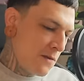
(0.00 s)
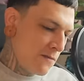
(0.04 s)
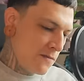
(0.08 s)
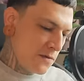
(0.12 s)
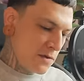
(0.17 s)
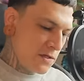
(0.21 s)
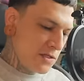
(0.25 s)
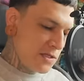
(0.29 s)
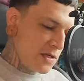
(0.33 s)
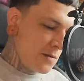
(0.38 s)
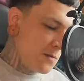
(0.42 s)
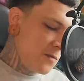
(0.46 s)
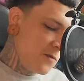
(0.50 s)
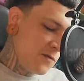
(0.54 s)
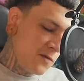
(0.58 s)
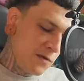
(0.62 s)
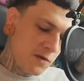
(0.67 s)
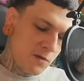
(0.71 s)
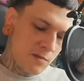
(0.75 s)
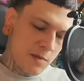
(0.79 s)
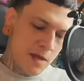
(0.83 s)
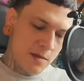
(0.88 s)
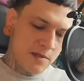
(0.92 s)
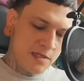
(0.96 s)
For some of
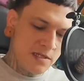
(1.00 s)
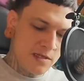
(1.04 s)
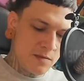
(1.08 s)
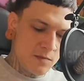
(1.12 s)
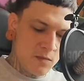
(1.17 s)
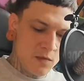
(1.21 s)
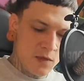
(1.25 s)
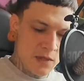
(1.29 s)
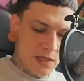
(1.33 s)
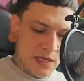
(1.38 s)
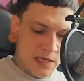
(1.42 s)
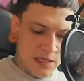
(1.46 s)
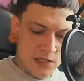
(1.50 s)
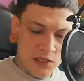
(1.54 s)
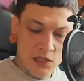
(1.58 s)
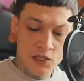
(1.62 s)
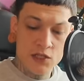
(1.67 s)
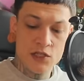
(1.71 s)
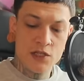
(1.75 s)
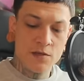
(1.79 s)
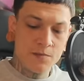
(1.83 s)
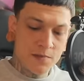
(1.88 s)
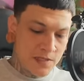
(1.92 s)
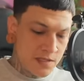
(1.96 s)
you, maybe some
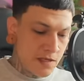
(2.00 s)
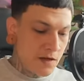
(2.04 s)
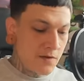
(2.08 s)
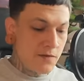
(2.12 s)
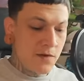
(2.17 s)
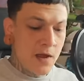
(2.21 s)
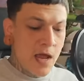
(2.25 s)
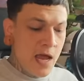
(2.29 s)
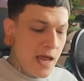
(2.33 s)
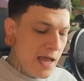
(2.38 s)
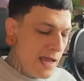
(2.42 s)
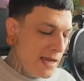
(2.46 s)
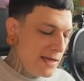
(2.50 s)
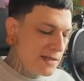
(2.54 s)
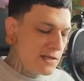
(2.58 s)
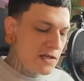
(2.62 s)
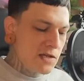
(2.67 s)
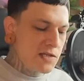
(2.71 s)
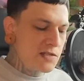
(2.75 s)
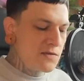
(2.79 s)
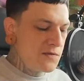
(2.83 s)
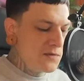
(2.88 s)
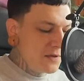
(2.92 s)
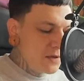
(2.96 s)
relationship stuff. It
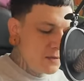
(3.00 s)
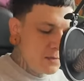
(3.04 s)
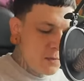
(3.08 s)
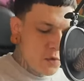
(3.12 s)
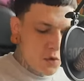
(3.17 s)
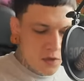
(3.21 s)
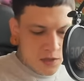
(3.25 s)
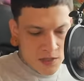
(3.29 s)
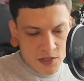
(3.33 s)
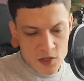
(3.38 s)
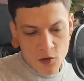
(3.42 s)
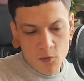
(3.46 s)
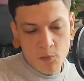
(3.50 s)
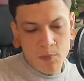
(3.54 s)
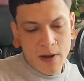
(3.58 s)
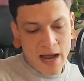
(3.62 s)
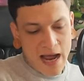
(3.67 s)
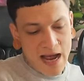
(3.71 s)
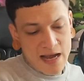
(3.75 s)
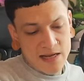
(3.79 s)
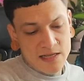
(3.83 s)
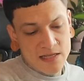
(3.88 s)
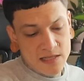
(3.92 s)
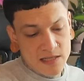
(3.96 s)
does feel more so
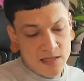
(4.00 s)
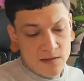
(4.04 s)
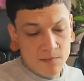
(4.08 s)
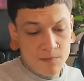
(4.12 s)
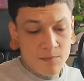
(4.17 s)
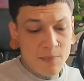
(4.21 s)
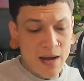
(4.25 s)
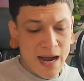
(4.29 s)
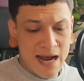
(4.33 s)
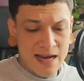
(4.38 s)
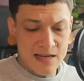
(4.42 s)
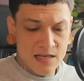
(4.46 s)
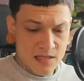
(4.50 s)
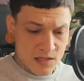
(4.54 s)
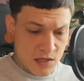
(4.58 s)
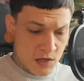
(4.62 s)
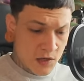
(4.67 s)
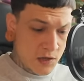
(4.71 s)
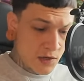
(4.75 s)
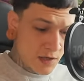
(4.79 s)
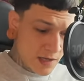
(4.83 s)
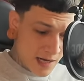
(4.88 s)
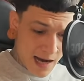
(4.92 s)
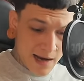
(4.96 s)
past
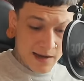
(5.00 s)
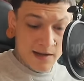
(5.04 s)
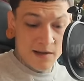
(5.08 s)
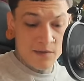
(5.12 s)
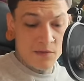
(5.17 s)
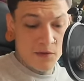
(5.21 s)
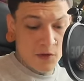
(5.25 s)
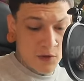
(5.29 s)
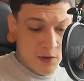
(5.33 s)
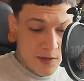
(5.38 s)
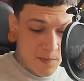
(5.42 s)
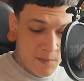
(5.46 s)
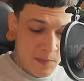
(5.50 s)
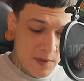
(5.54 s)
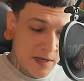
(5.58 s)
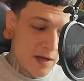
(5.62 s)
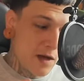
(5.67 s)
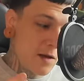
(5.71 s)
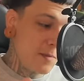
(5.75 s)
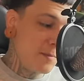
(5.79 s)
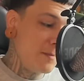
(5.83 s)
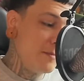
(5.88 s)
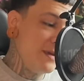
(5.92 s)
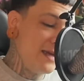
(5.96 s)
hurt kind of creeping
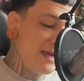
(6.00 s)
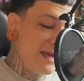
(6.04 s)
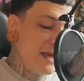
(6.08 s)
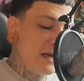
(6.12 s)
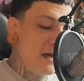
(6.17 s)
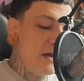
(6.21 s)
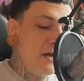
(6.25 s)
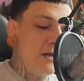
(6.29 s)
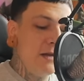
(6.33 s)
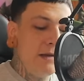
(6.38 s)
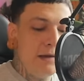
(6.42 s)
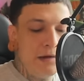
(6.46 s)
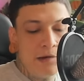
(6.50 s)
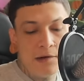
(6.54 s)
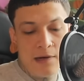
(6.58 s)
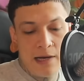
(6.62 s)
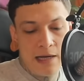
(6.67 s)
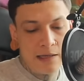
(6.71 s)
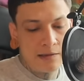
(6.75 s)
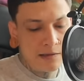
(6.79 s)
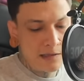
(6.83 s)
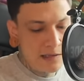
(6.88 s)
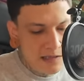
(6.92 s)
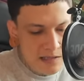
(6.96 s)
up, being cleared
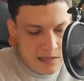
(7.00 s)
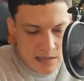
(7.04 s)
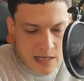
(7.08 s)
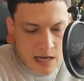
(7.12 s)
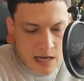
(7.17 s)
at this